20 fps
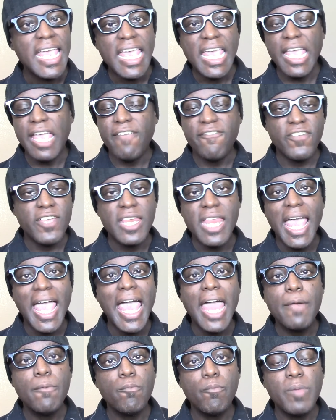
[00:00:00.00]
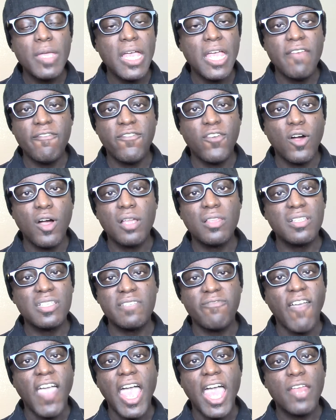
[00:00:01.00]
if it hadn't been for this
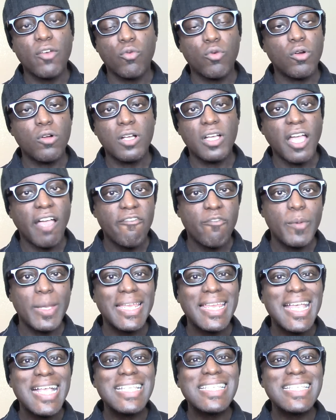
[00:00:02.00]
federal government,